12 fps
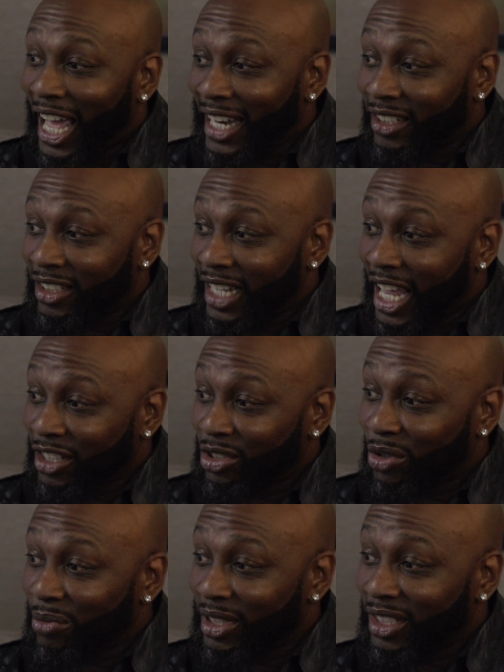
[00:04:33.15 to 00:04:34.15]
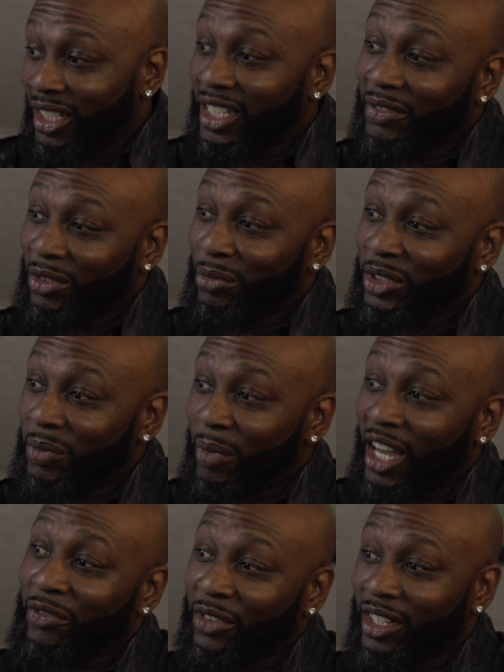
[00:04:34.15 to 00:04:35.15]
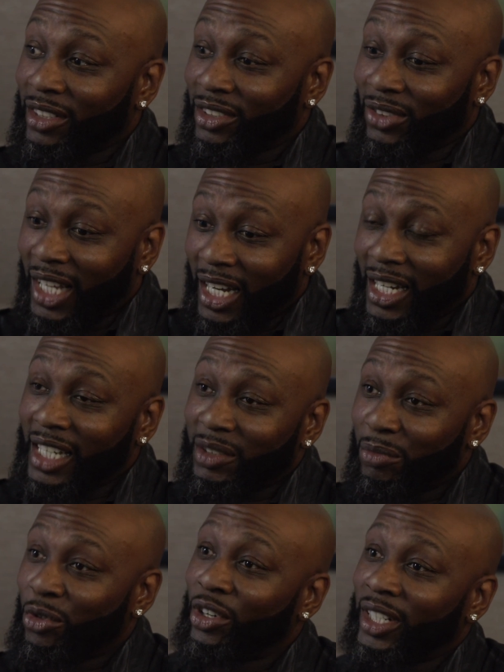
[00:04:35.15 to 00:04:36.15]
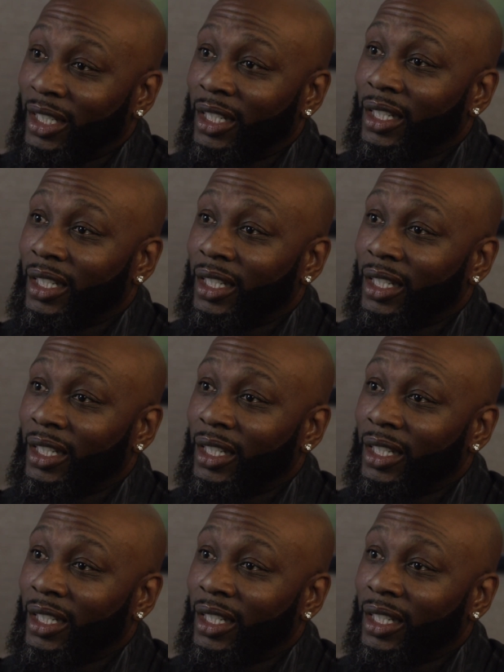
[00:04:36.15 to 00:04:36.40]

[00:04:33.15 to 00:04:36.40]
I just had so much love and respect for her. So that next morning